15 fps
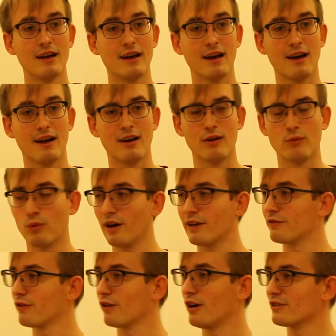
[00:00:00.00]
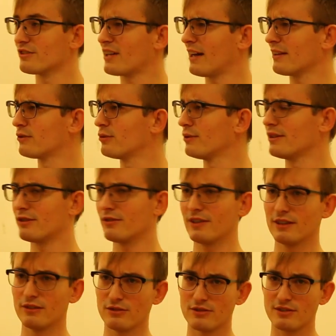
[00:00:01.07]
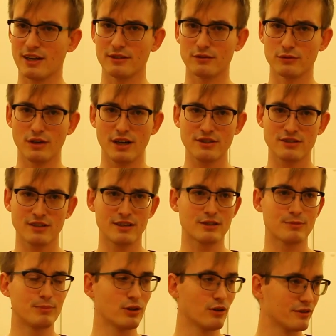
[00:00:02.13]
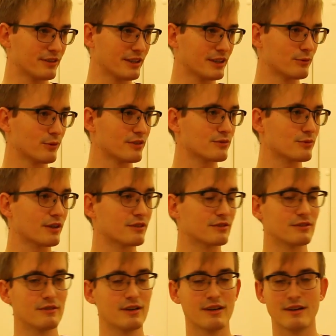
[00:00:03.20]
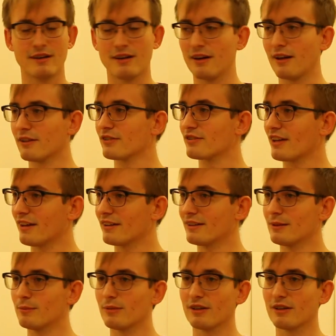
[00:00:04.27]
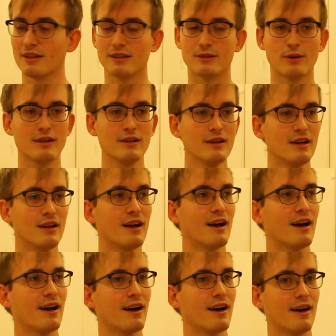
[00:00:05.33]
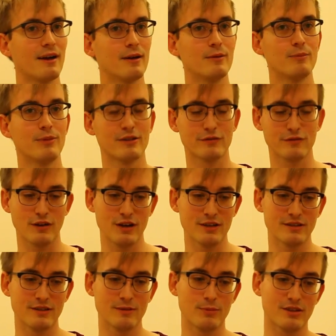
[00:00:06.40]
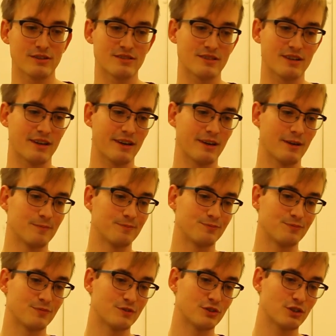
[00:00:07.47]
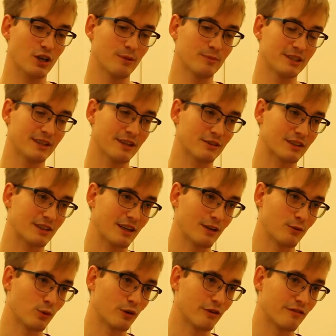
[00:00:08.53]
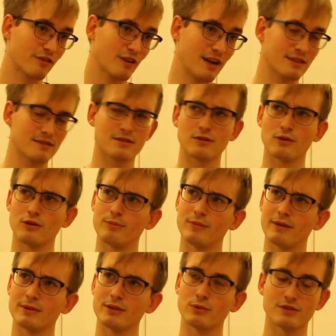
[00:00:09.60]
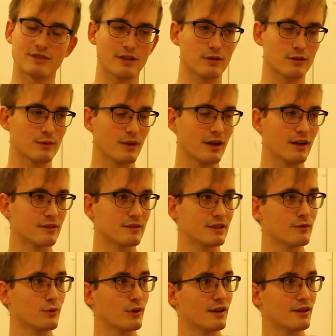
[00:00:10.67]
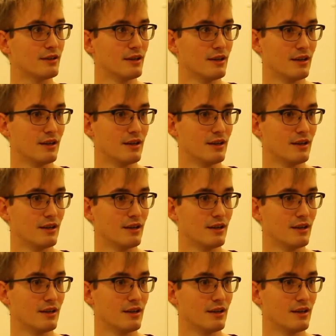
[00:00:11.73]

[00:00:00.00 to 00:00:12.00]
Why France had to intervene on the side of Russia is beyond anyone's understanding, but anyway. Germany now declared war on France, or maybe it was the other way around, either way.